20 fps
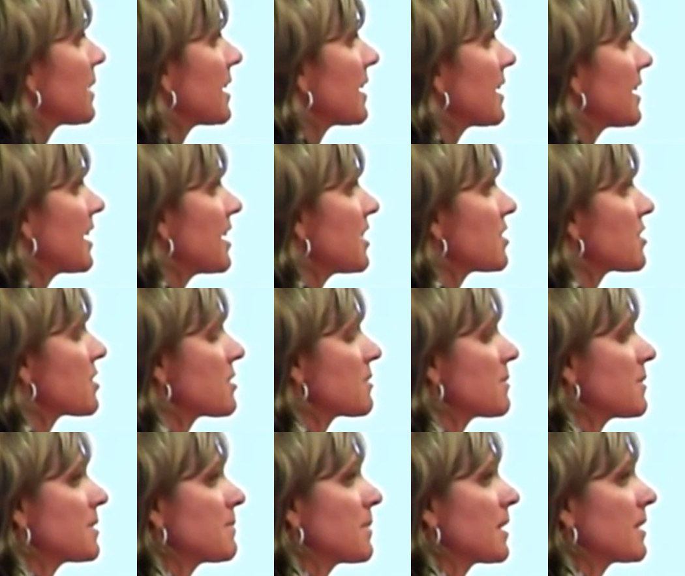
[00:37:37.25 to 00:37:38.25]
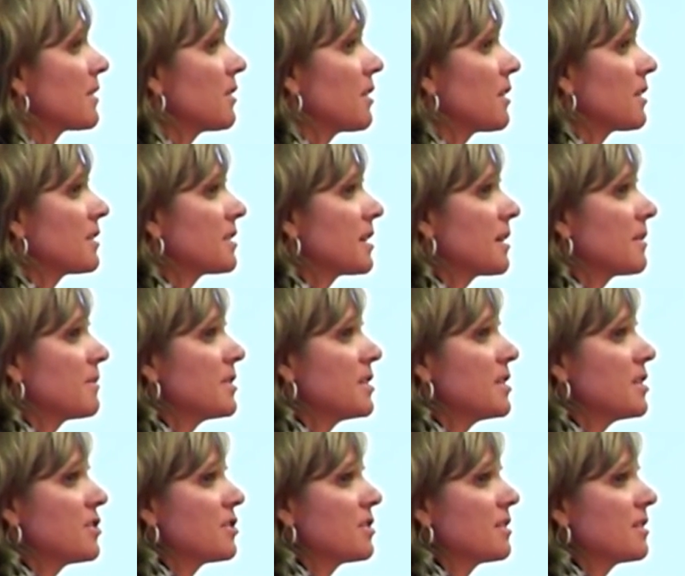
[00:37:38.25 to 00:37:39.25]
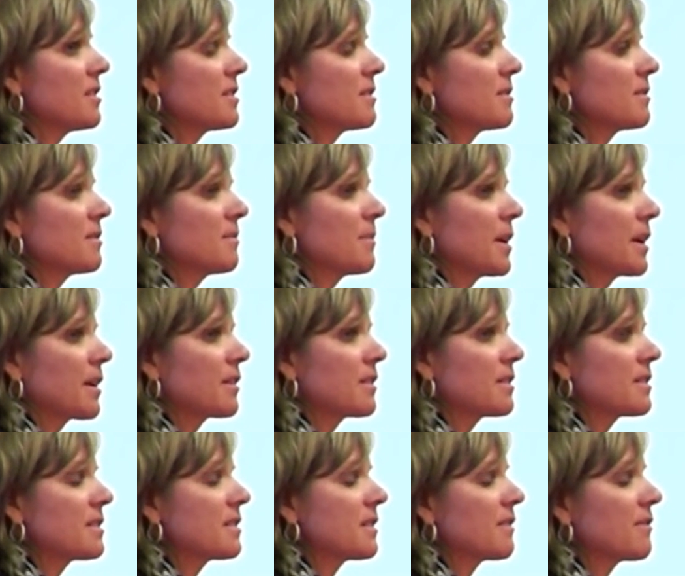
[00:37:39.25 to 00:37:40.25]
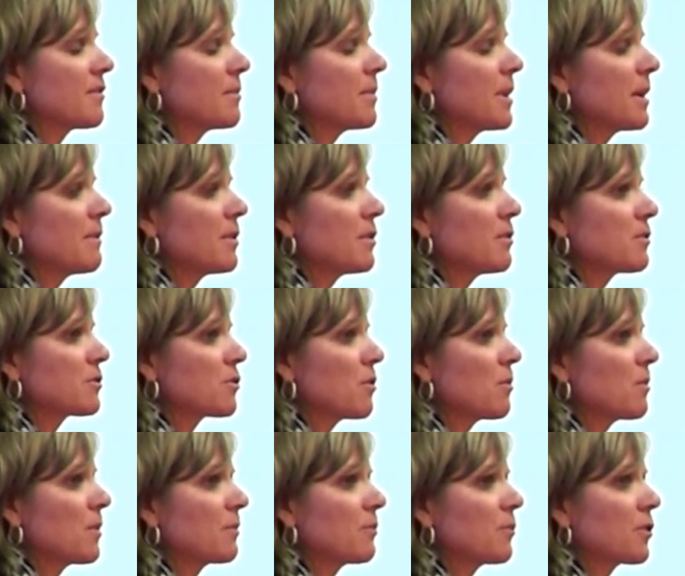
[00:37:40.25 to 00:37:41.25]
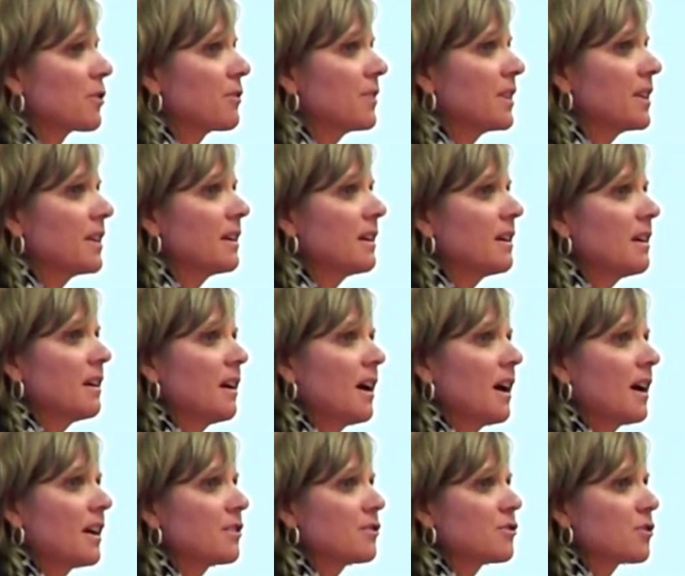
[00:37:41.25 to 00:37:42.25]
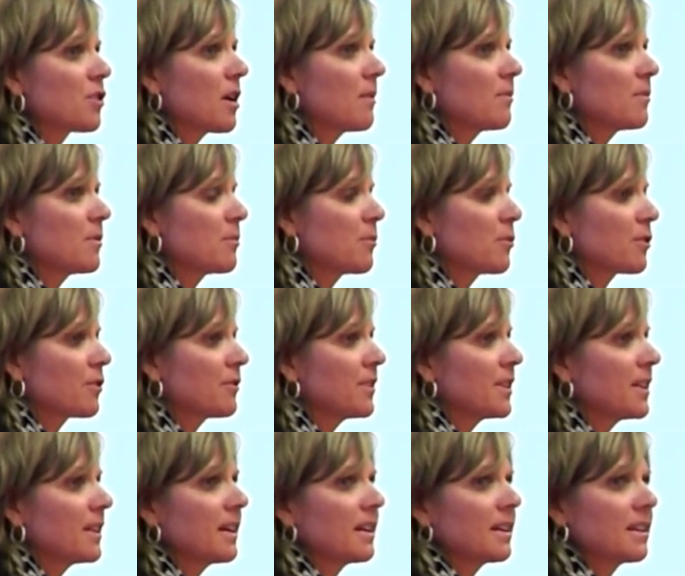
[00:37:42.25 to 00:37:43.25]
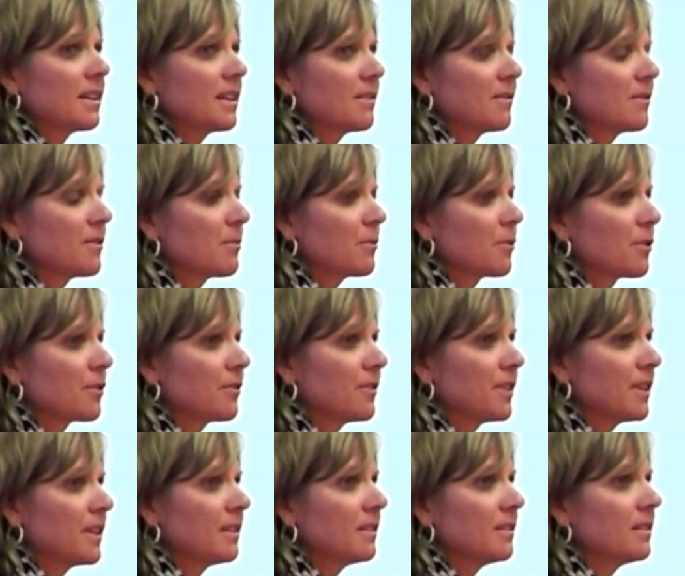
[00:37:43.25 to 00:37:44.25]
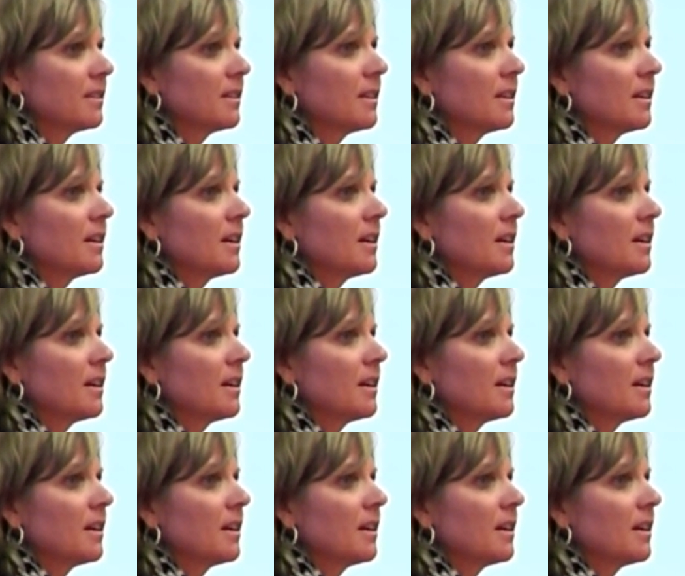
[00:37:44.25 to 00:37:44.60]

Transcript: of medications, we spend a lot of time teaching these parents, if the baby goes home on morphine, how to drop the morphine, how to give the morphine,